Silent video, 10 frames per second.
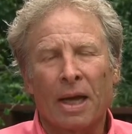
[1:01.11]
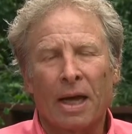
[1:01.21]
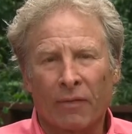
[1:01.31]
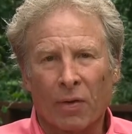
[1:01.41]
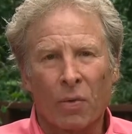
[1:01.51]

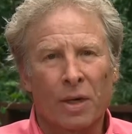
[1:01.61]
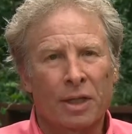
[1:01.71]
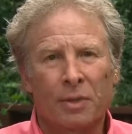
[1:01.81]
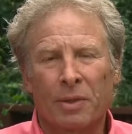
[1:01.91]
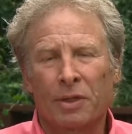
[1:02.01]
everyone
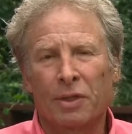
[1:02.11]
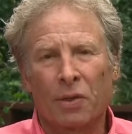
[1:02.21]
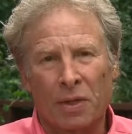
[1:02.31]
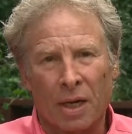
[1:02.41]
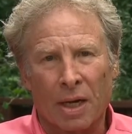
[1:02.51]
has been so
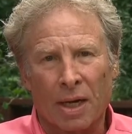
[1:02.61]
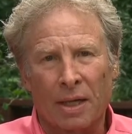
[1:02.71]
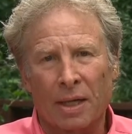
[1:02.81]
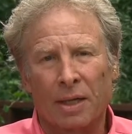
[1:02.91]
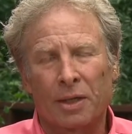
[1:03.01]

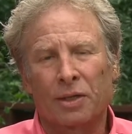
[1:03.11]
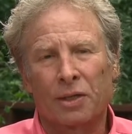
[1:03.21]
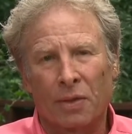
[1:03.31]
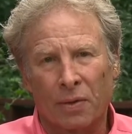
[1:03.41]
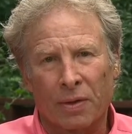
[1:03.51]
kind and
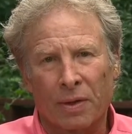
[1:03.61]
considerate